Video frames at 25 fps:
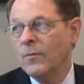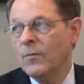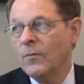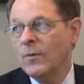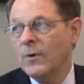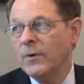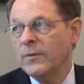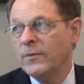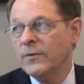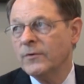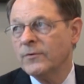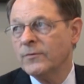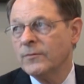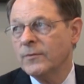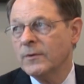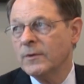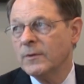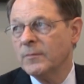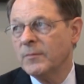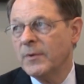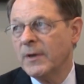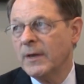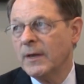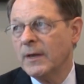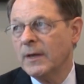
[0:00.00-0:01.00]
where there's
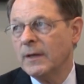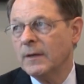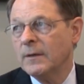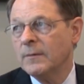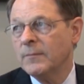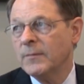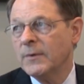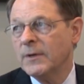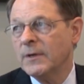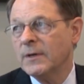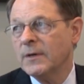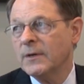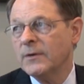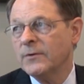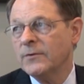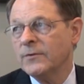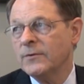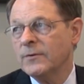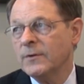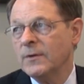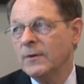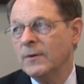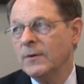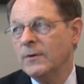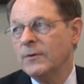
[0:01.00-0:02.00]
real pain.
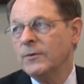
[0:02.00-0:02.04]
Because